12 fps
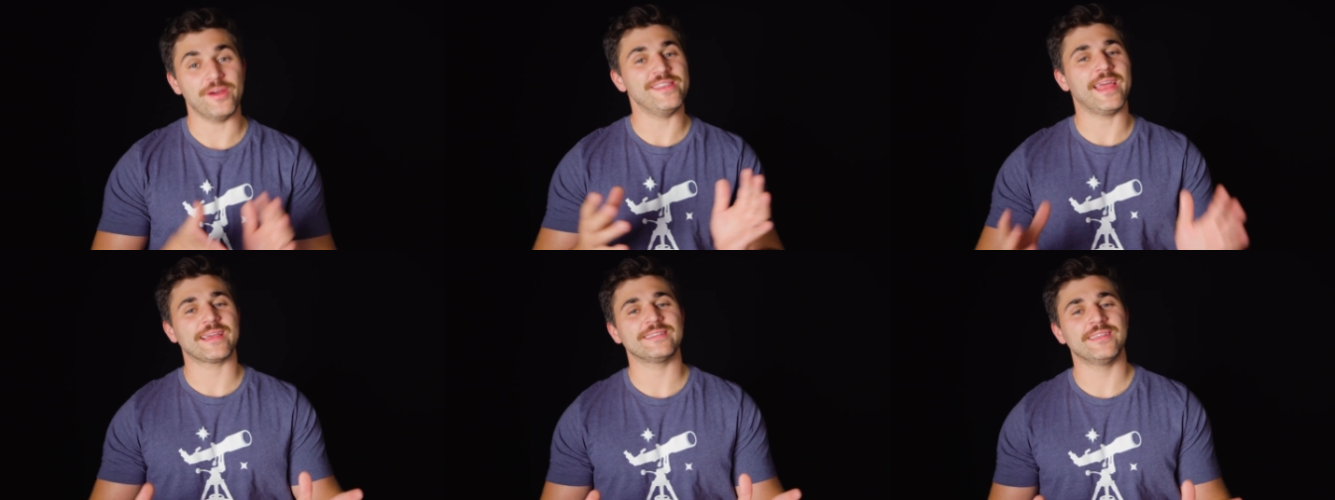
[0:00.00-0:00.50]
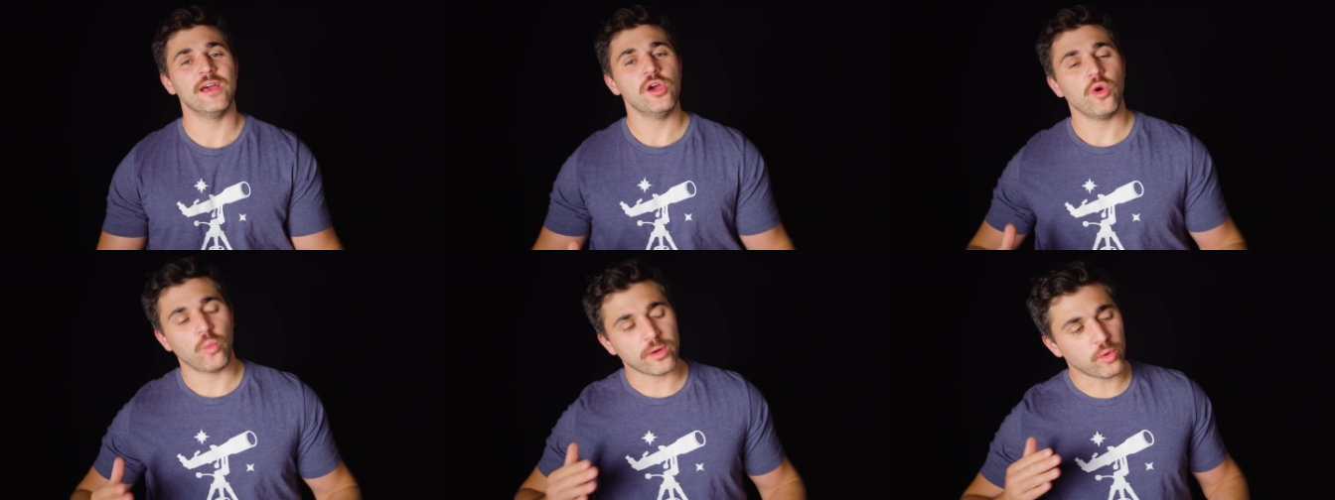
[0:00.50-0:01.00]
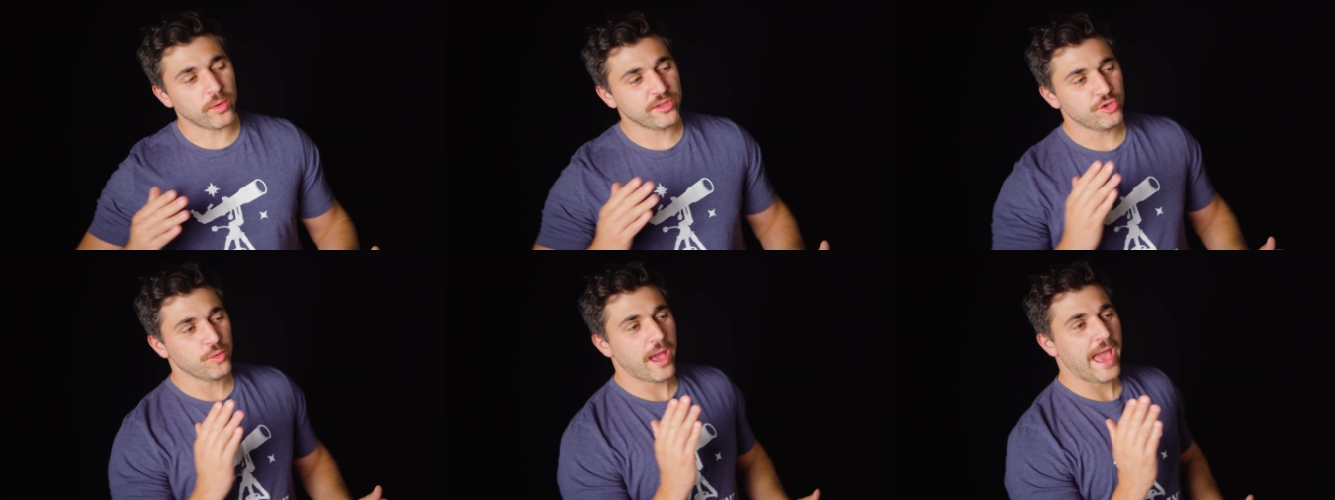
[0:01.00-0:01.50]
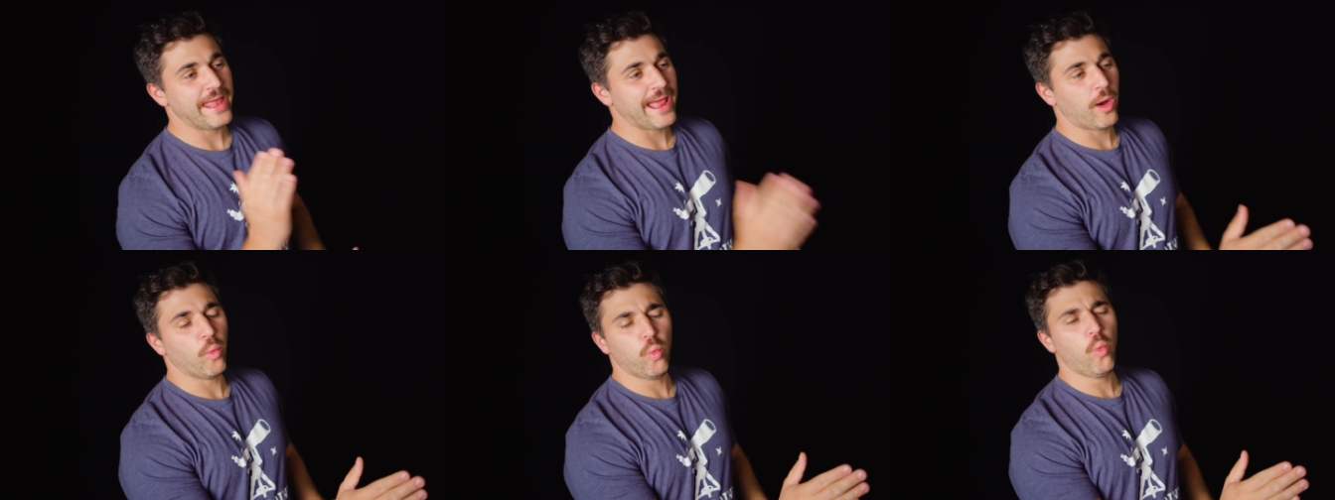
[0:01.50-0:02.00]
But next, we're going to head
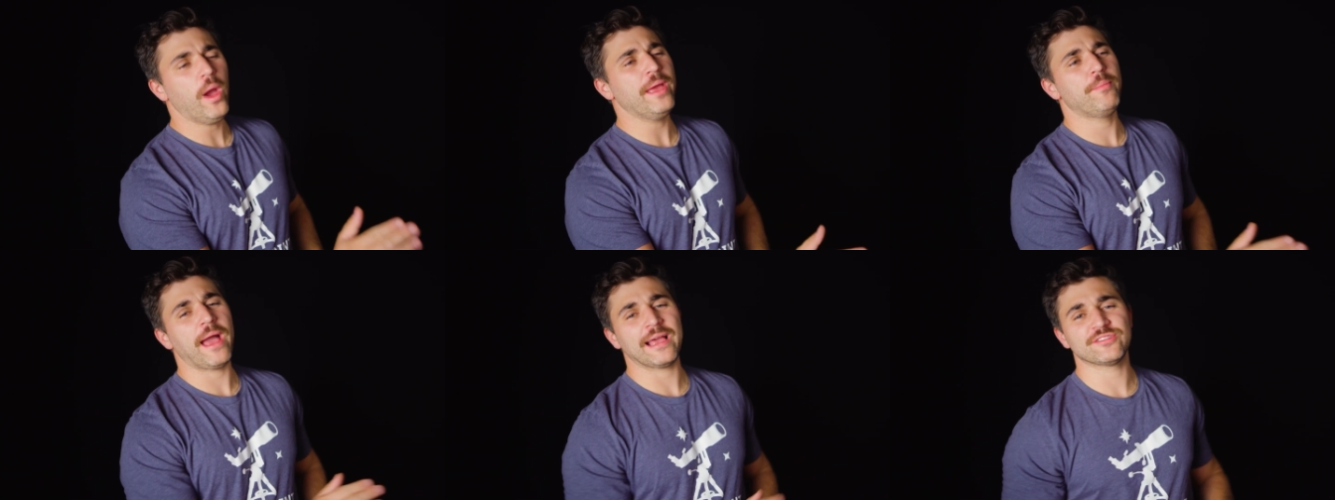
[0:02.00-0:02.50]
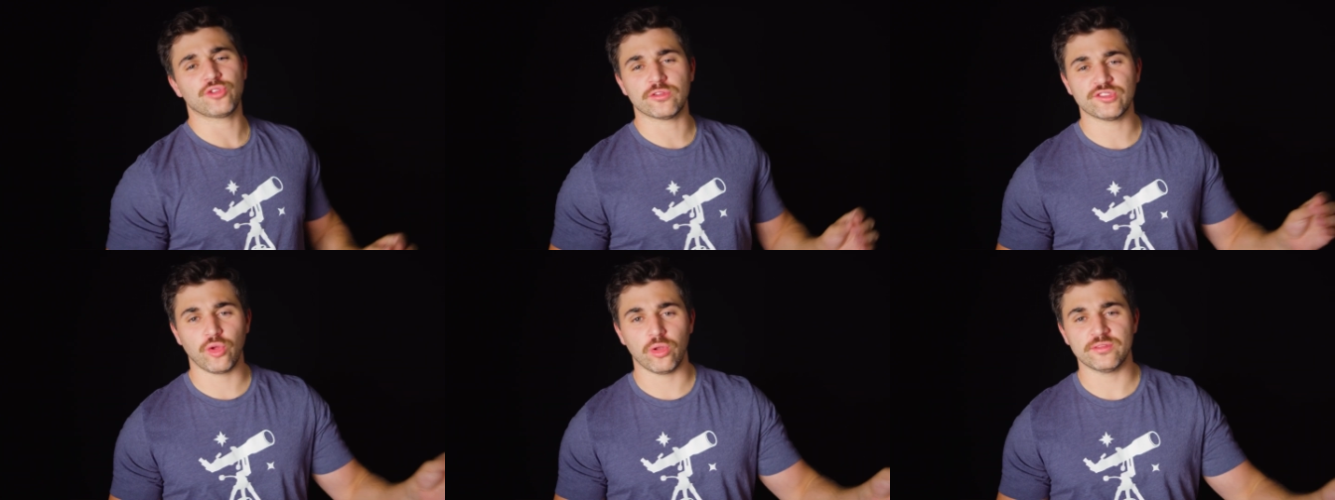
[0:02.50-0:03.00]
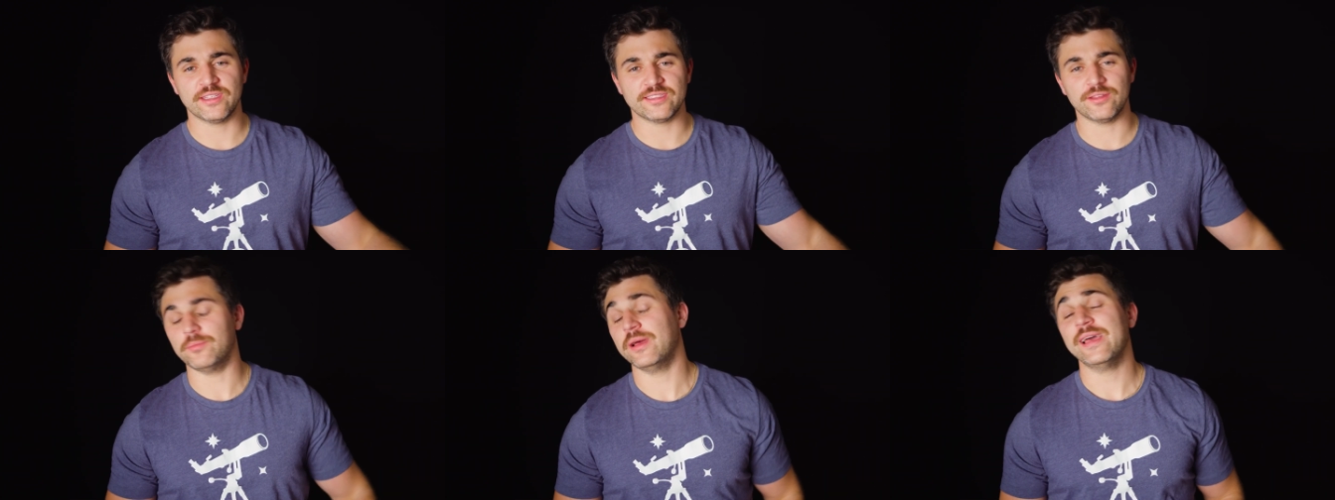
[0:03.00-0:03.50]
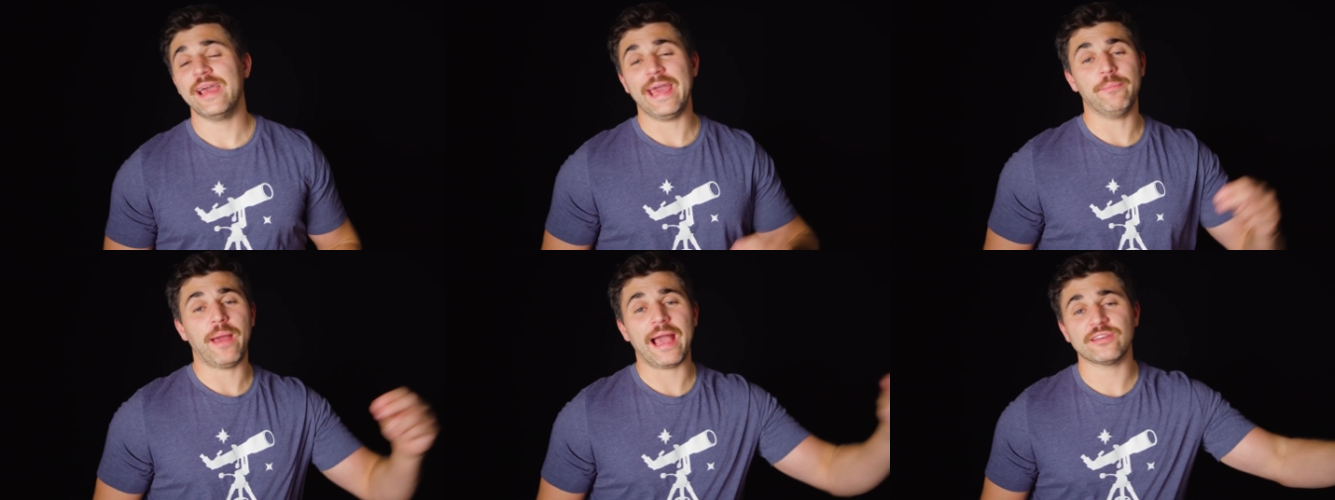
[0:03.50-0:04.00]
out way past our solar system
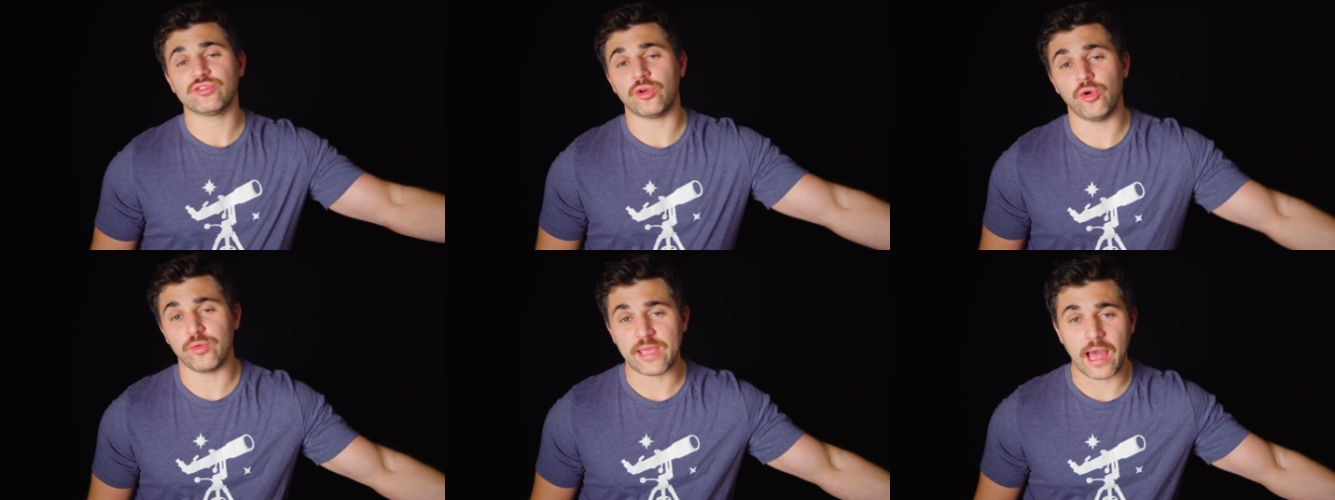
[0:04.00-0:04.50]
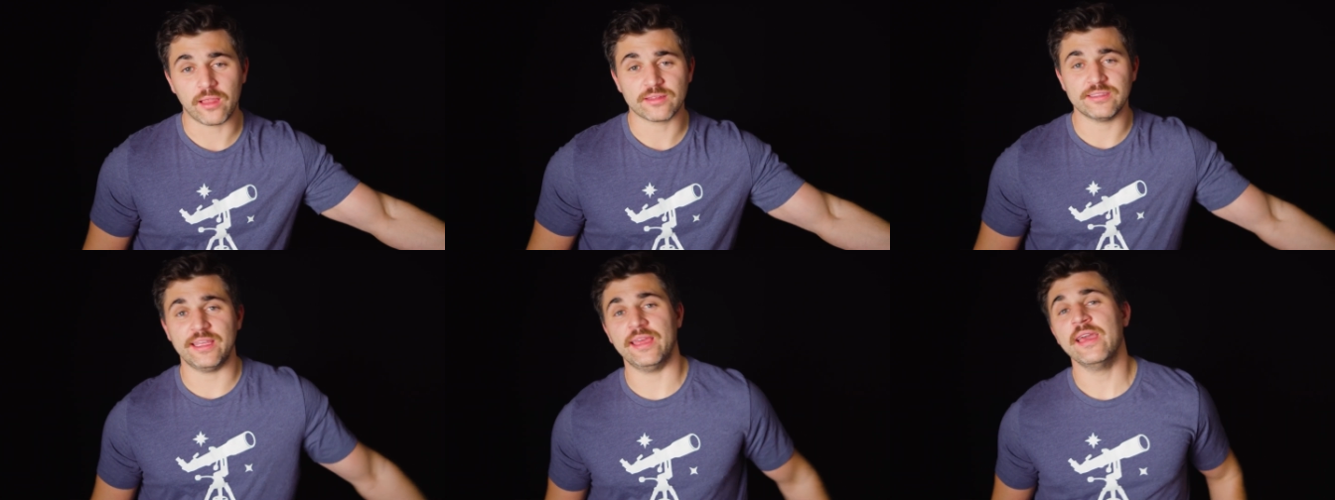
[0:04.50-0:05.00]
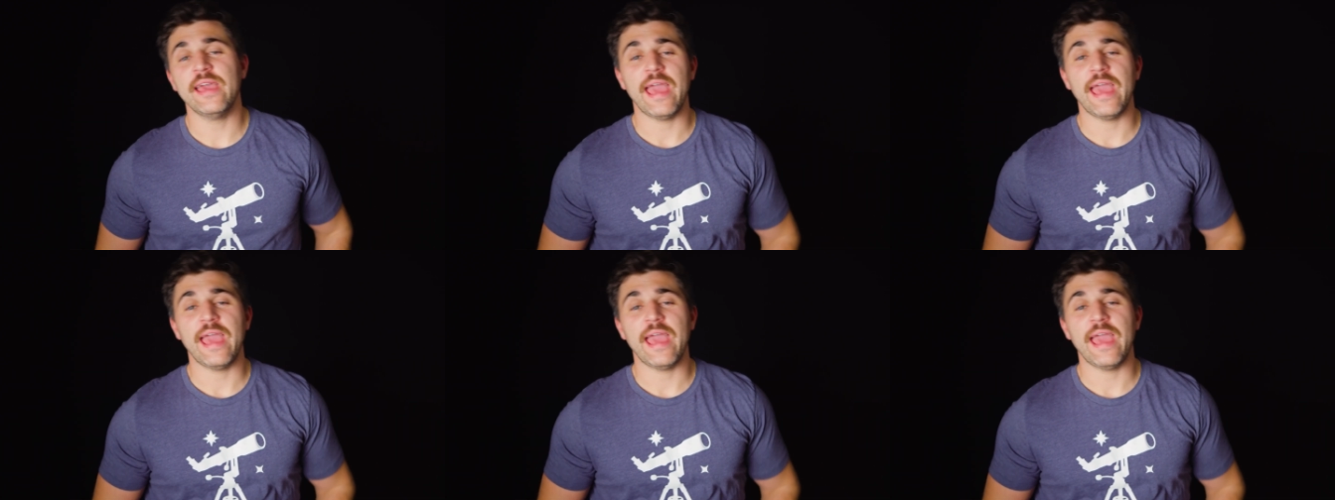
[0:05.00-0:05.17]
and past our own galaxy.